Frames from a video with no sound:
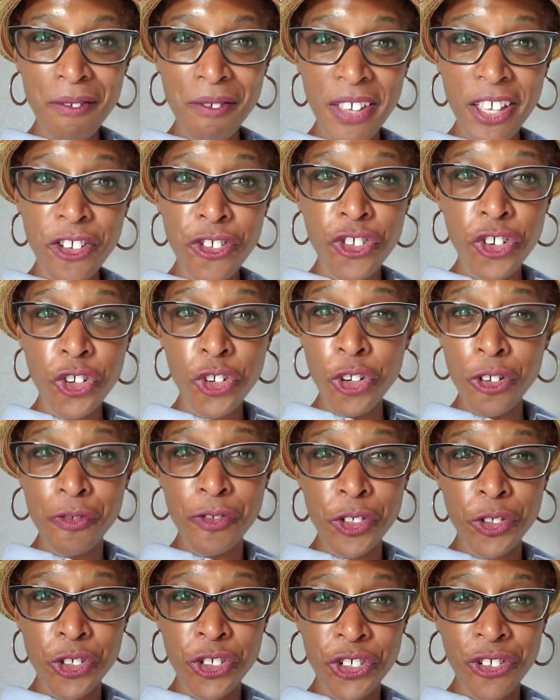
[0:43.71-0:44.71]
Face your
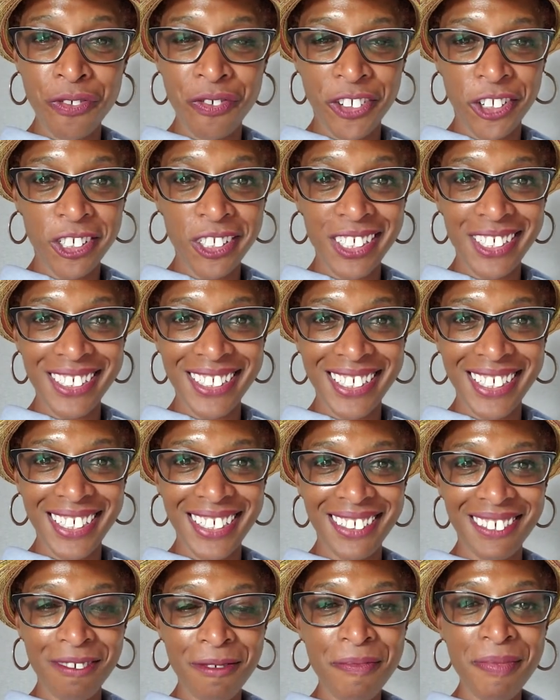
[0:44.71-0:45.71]
future
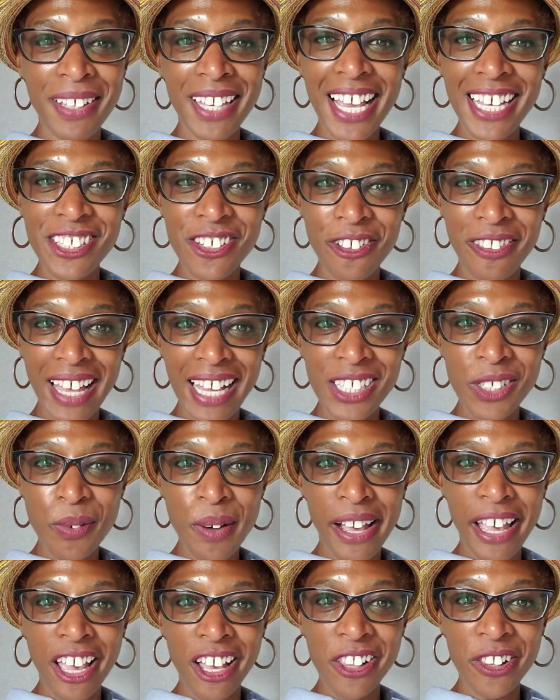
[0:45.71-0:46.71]
fearlessly. And so that's
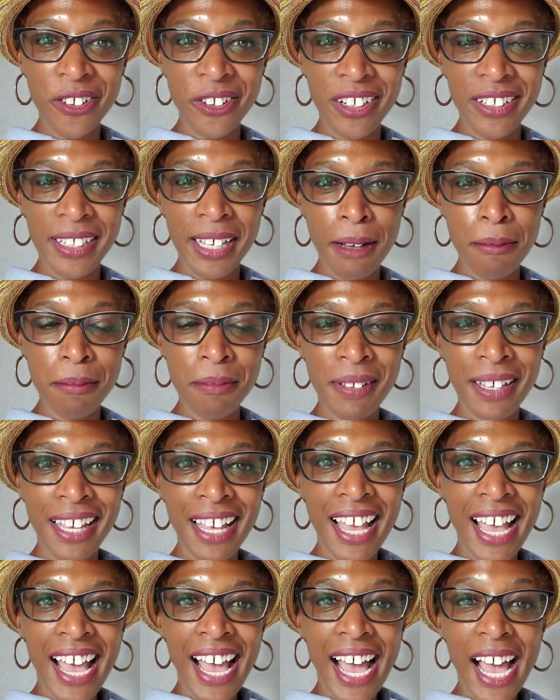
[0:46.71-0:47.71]
why I included them.
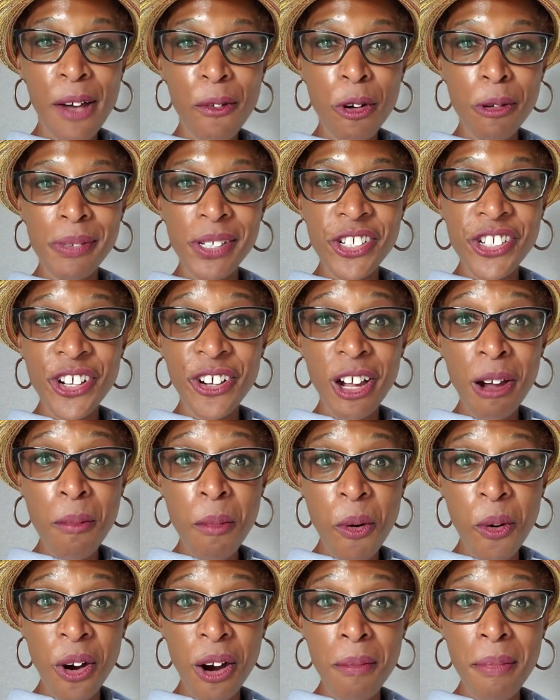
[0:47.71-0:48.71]
I will be sharing
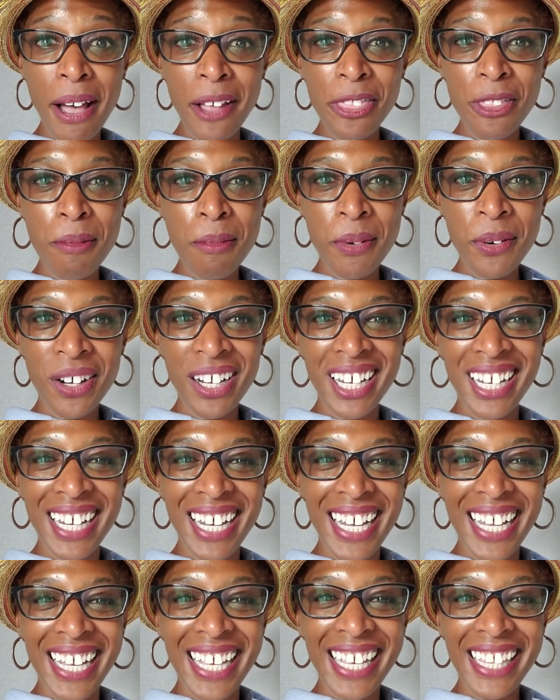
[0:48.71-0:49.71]
more about the book
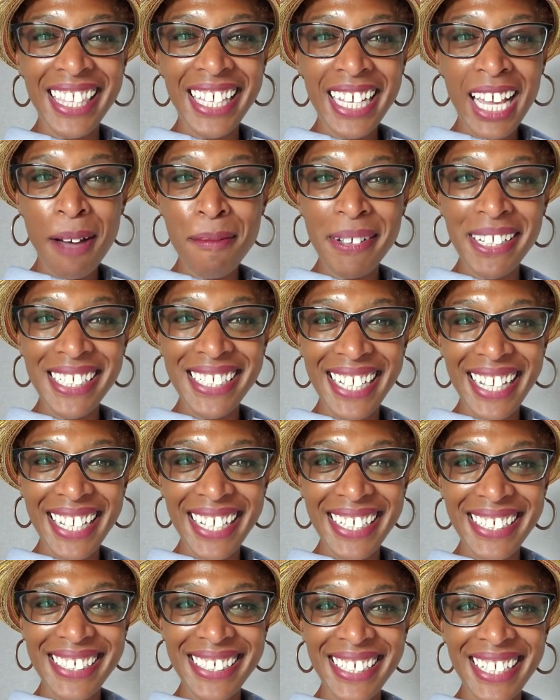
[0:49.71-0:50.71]
in the coming
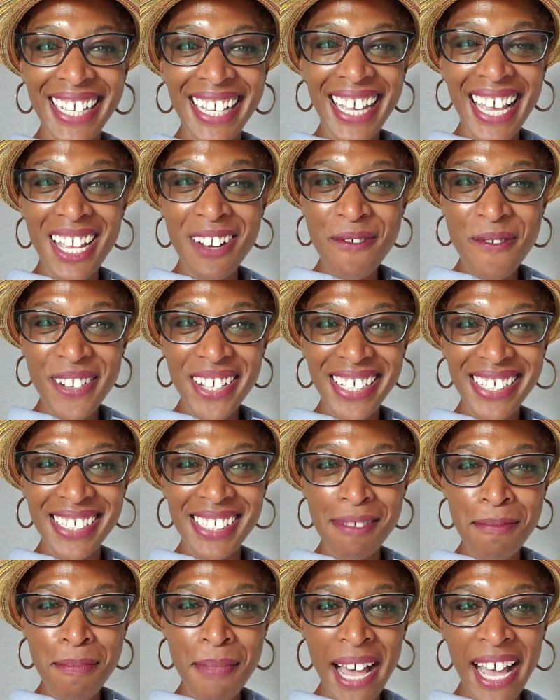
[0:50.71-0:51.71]
days and
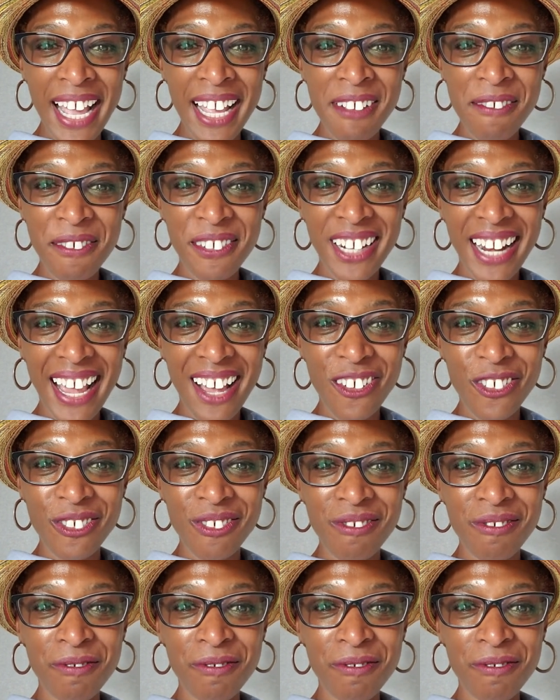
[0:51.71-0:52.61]
weeks. Bye for now.